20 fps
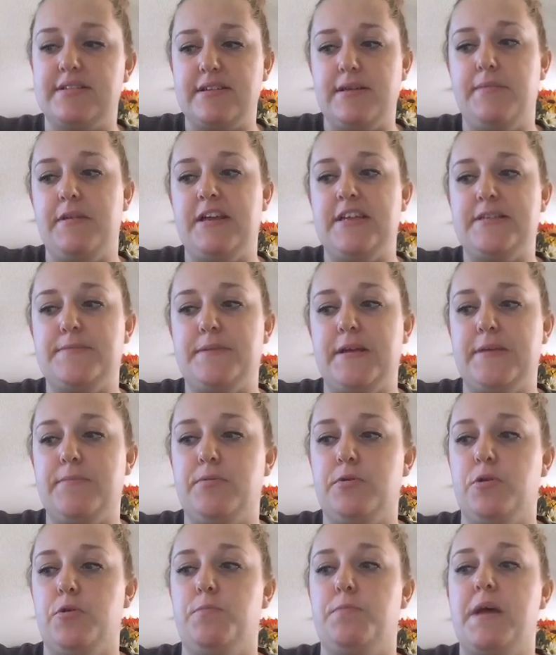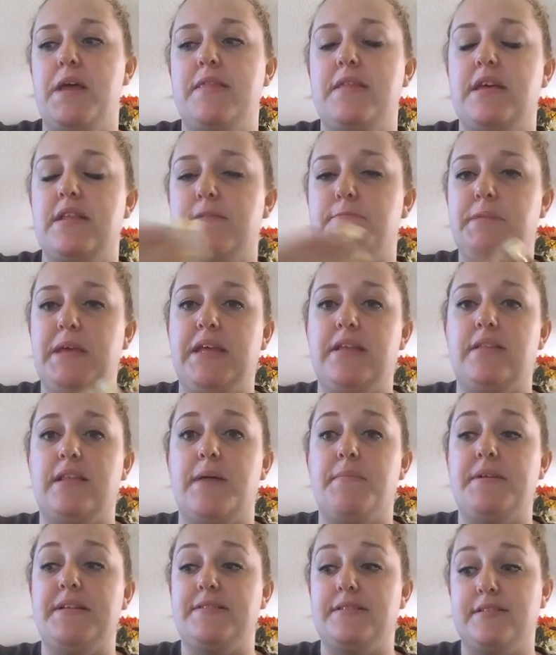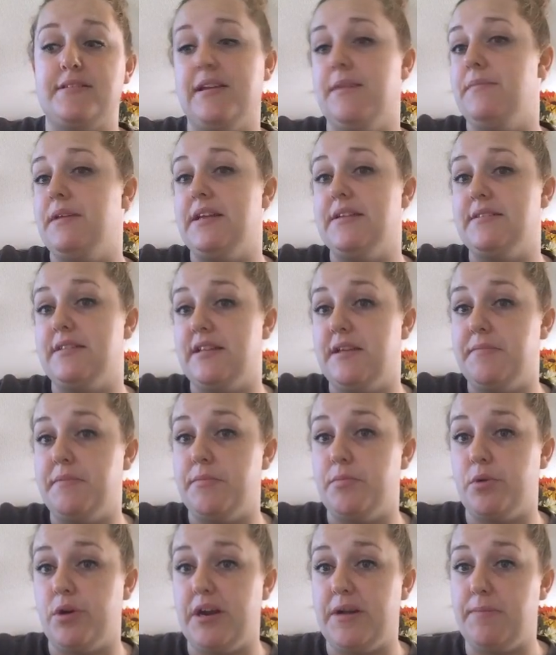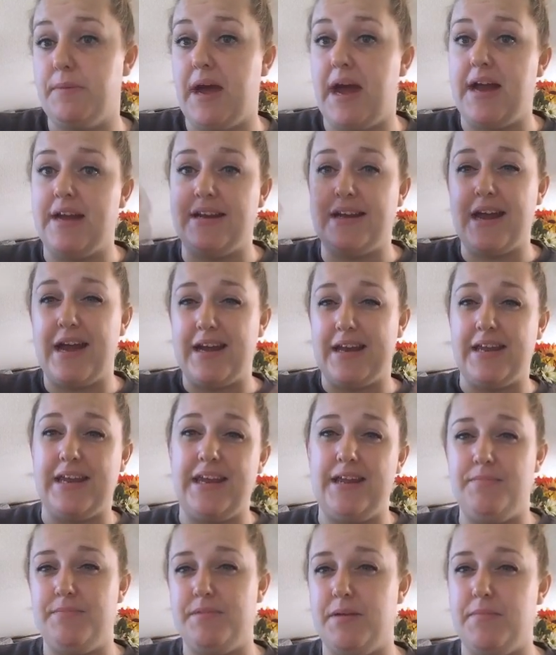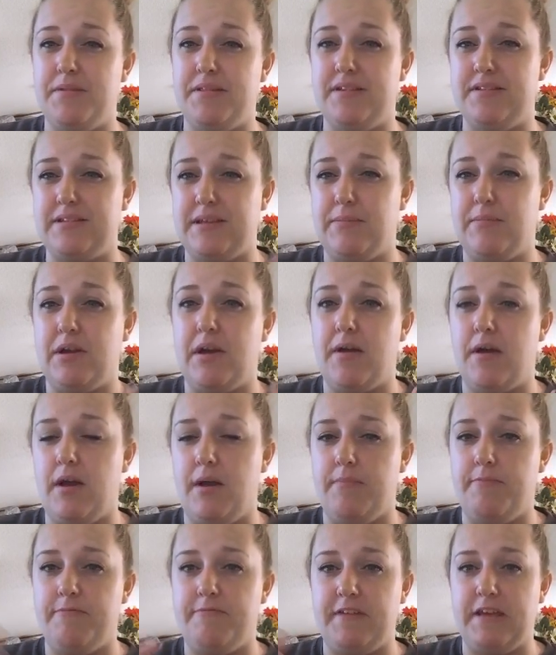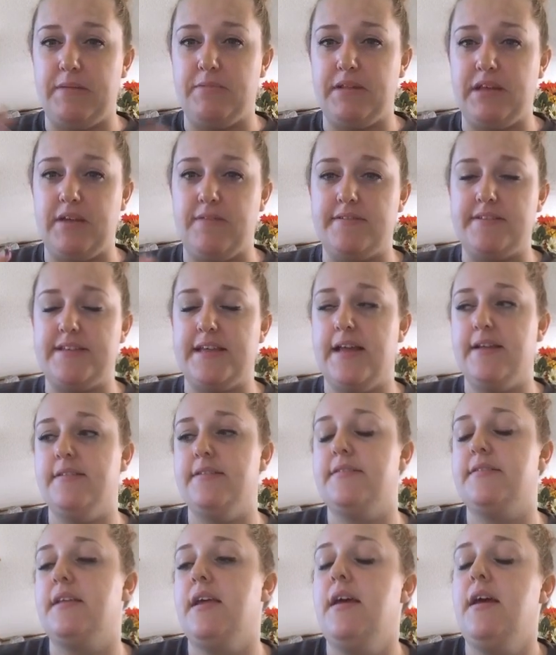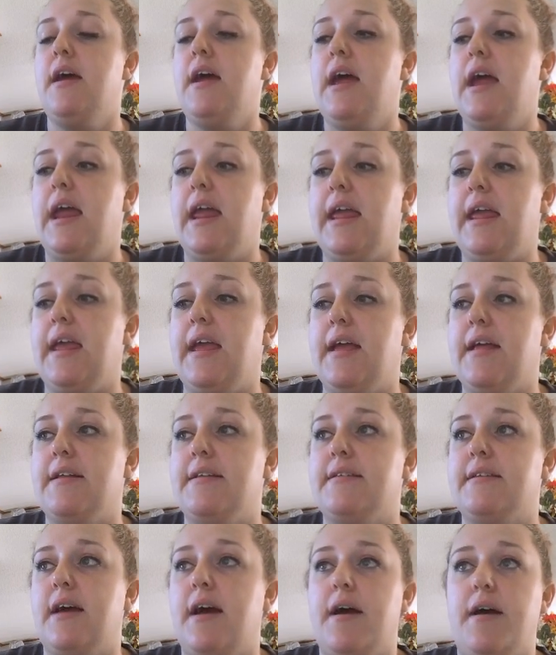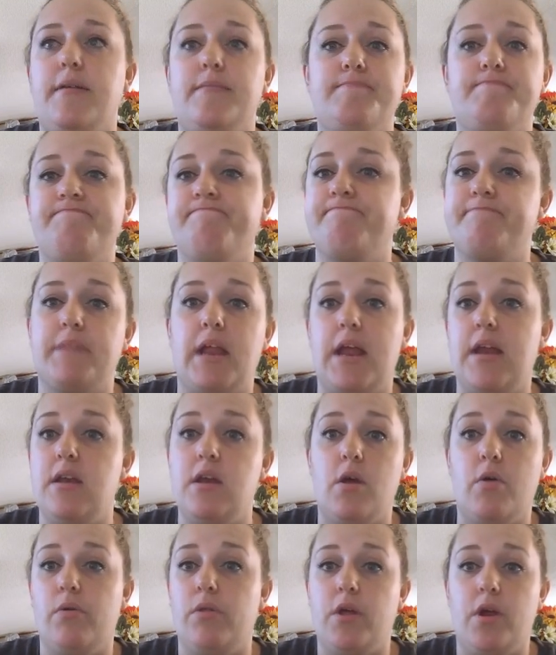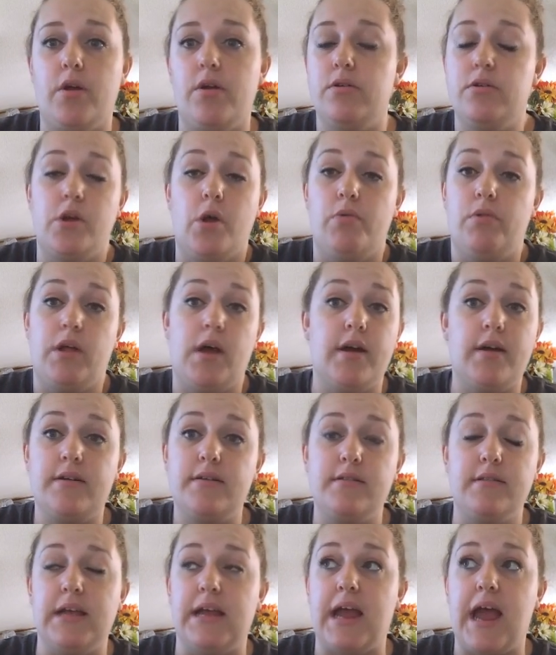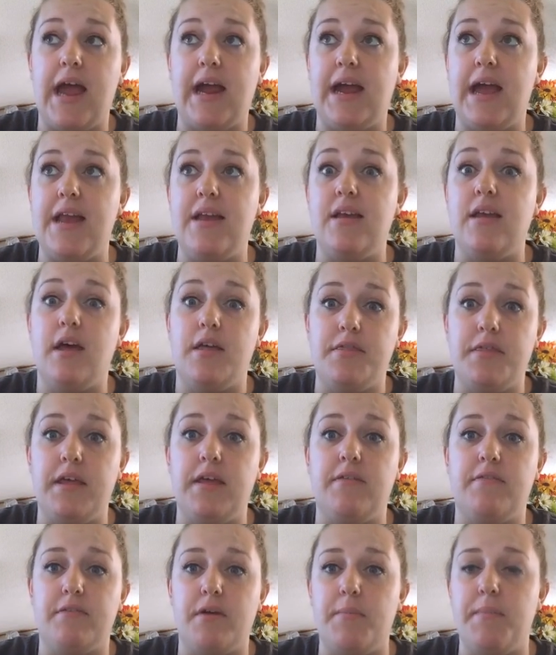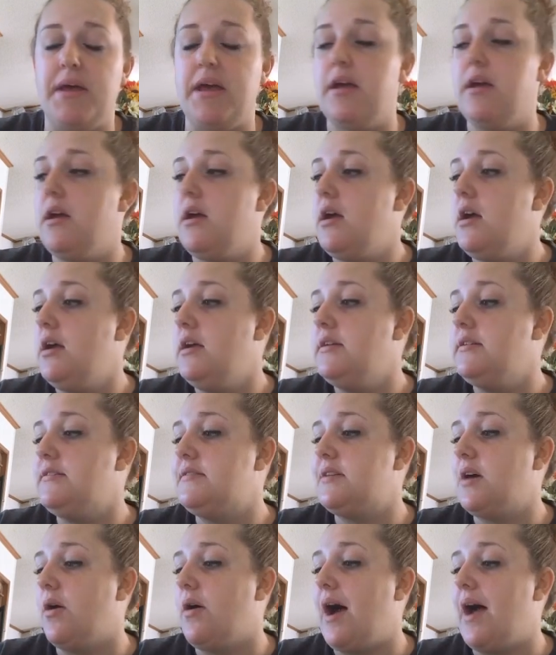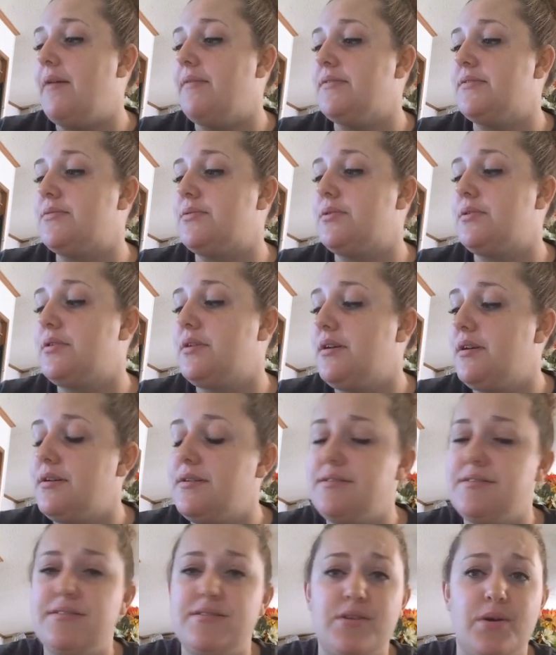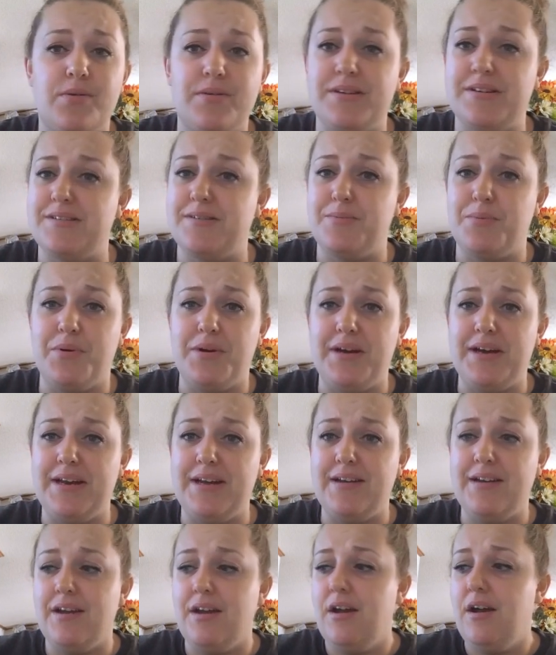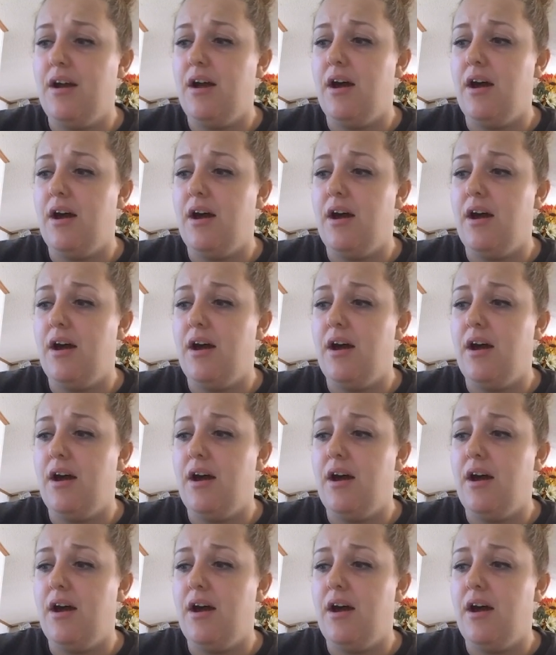the same day as pink poop, and then pink lemons the same day as lemon meringue pie to kind of keep them in the same family of scents. And no luck. Like, I got nothing from it. So I was so disappointed.